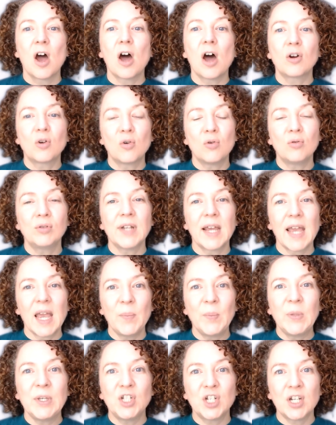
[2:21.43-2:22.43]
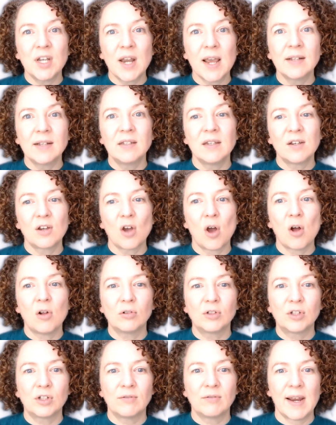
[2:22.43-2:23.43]
are called epigenetic
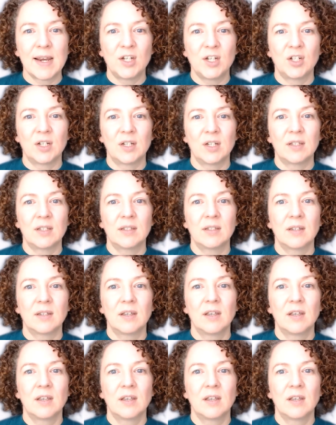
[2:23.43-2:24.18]
alterations.